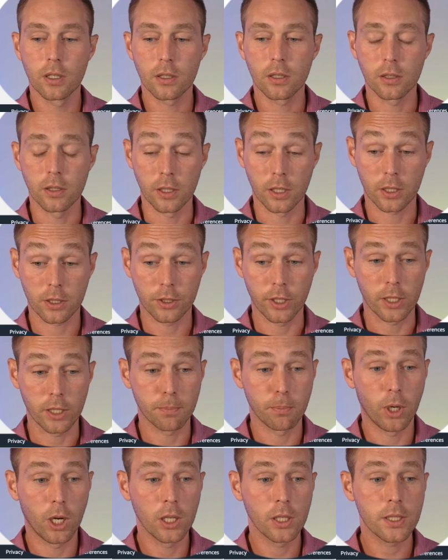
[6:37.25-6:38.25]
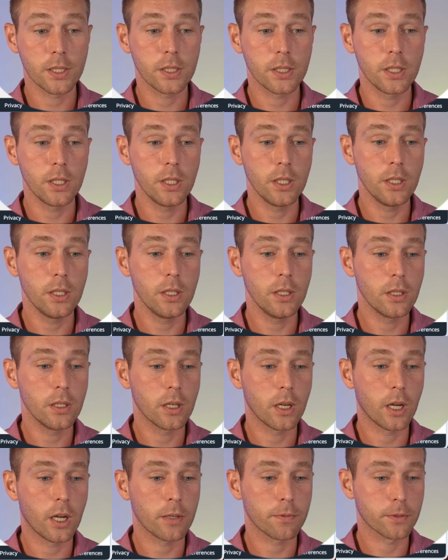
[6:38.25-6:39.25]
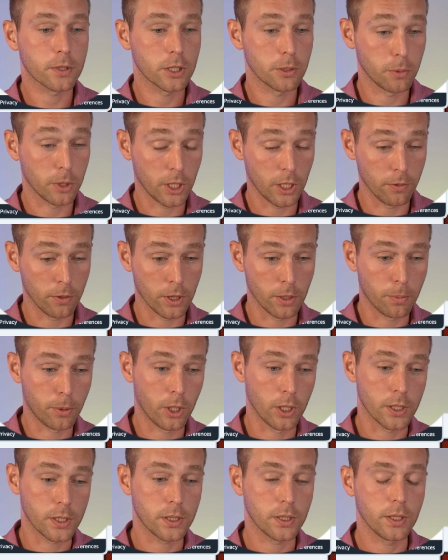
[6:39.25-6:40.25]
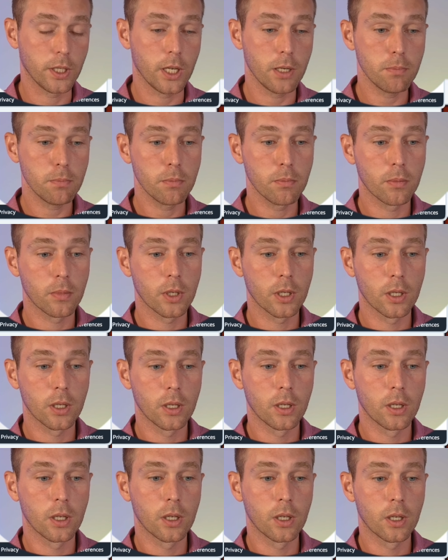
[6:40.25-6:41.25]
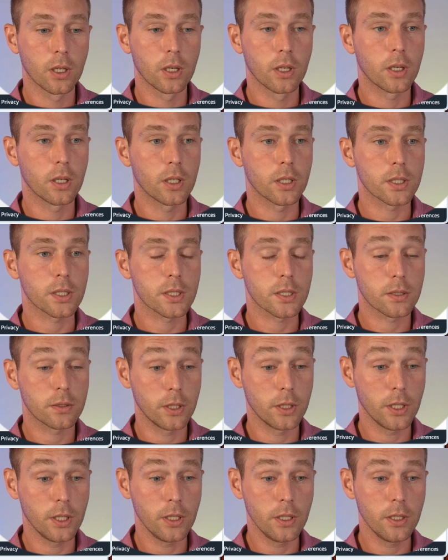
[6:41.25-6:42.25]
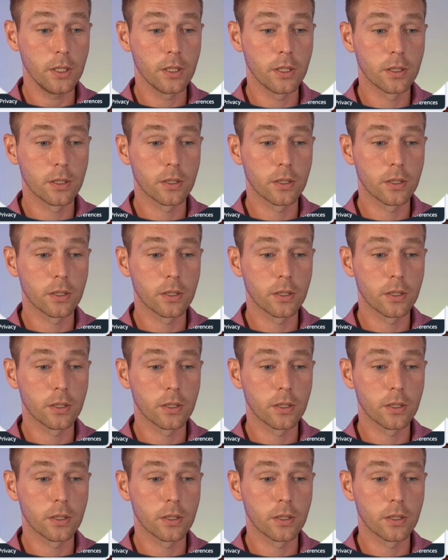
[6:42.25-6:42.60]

click Create Policy after we give it the policy name, S3.